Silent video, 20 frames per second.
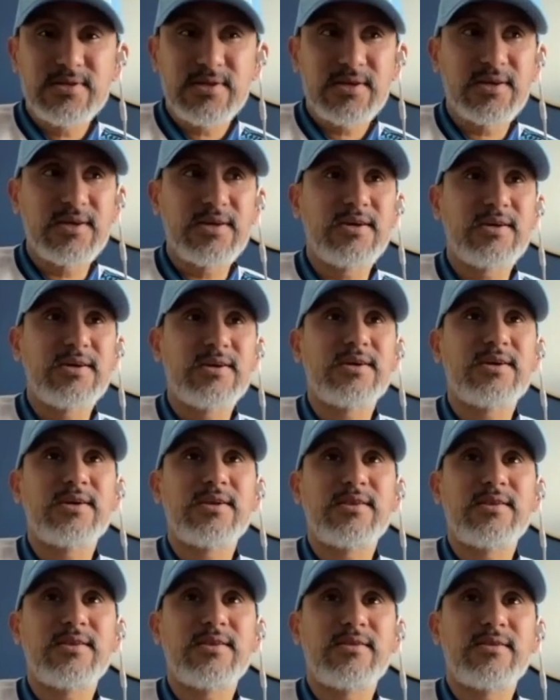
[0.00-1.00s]

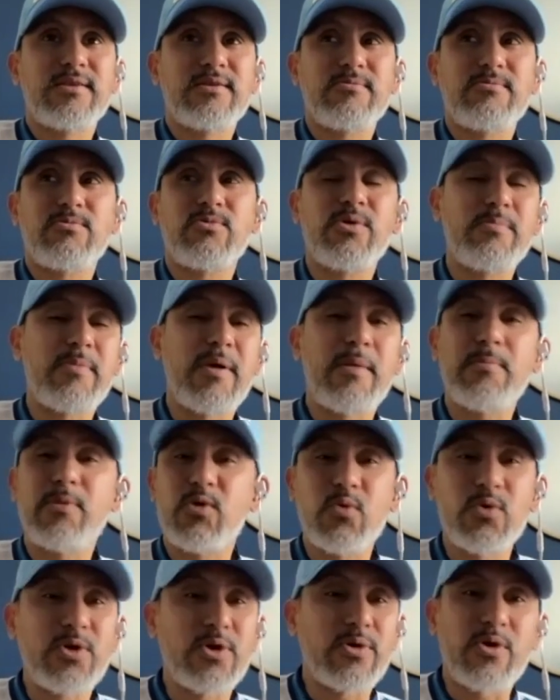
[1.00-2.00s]
And remember,
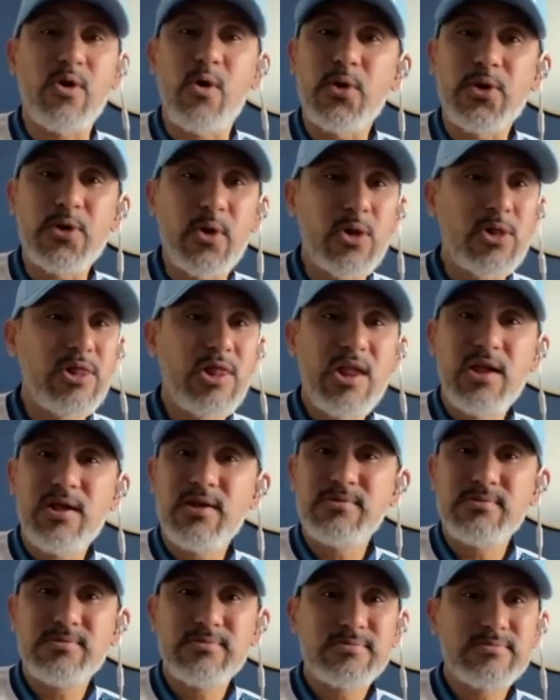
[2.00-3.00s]
we don't know it all.
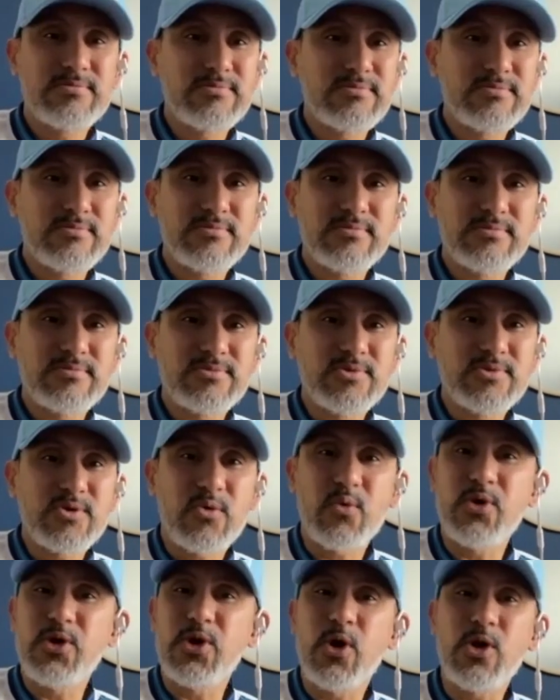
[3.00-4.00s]

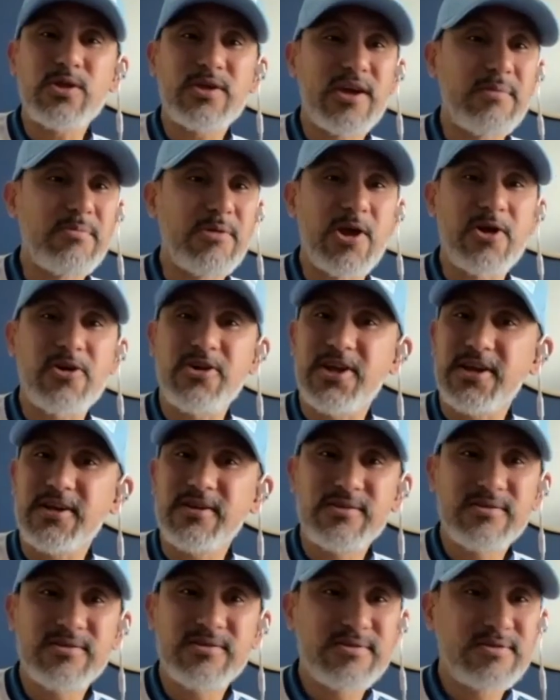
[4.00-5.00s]
We all keep learning.
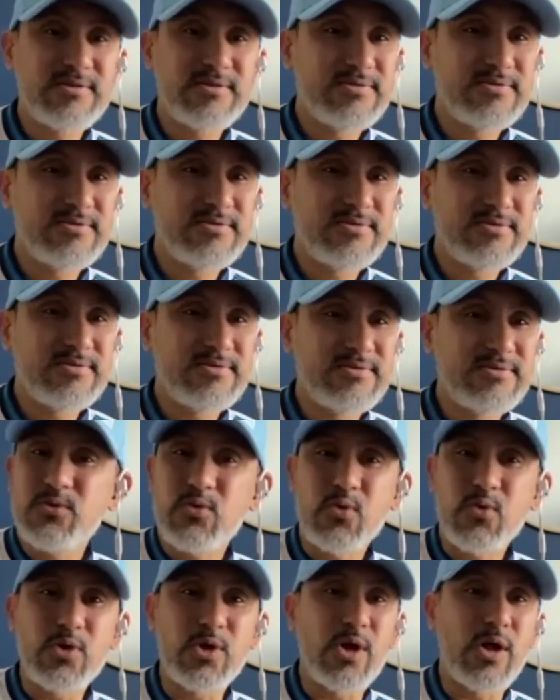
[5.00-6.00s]

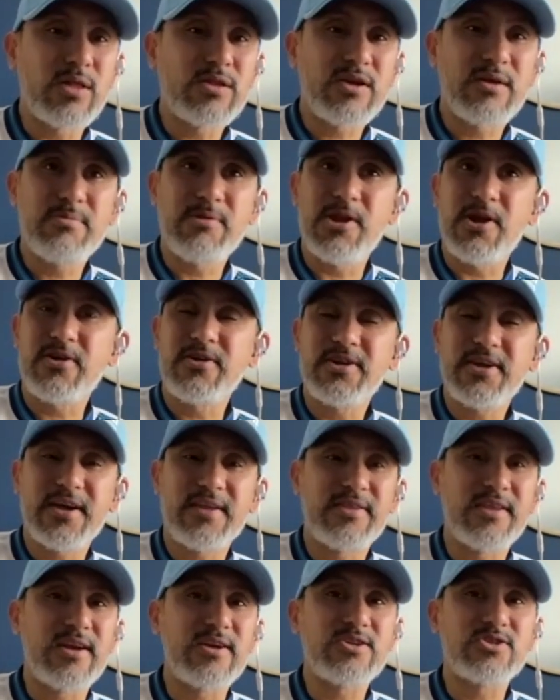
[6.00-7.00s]
We all keep learning,
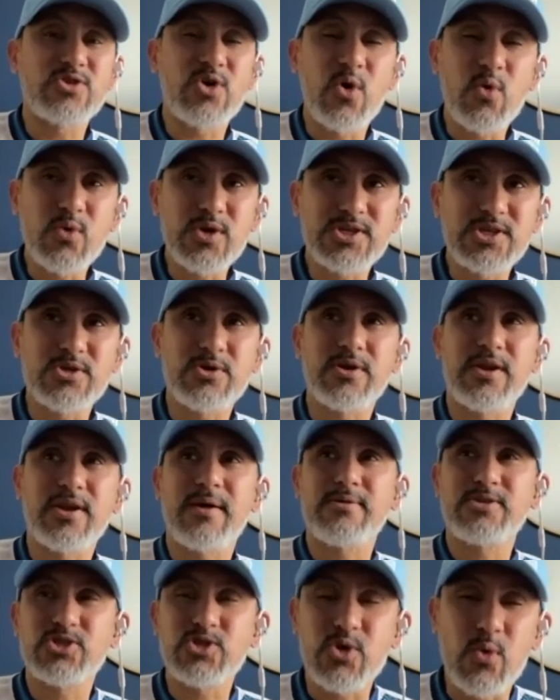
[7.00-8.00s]
and there is always gonna
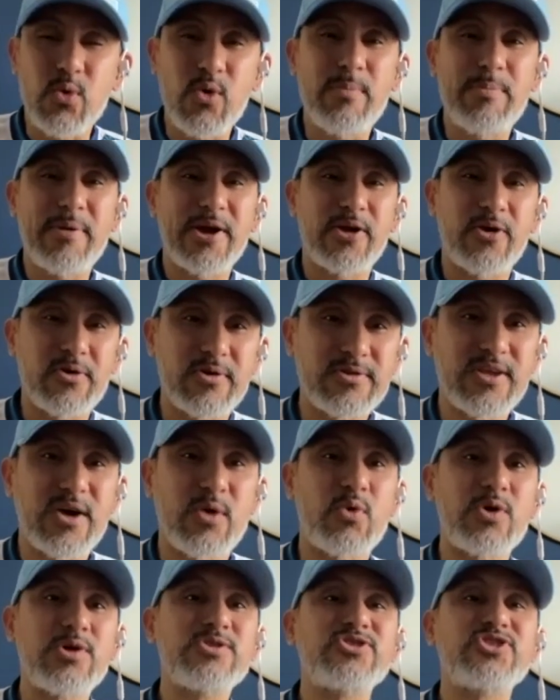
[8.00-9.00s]
show up a girl that
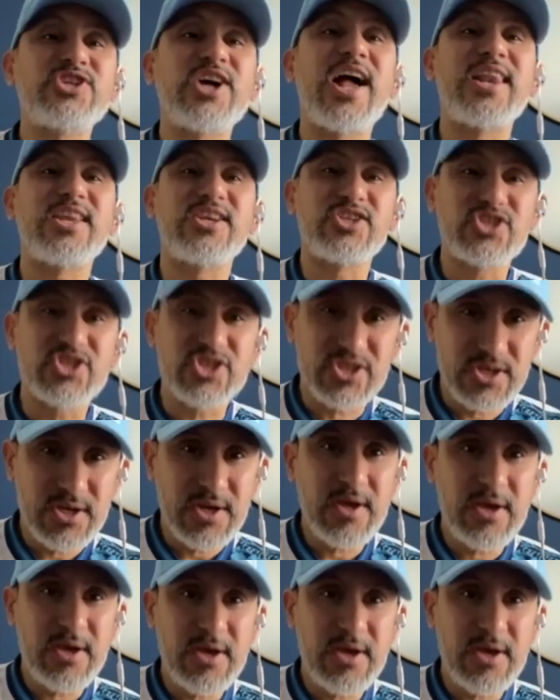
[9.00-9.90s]
will challenge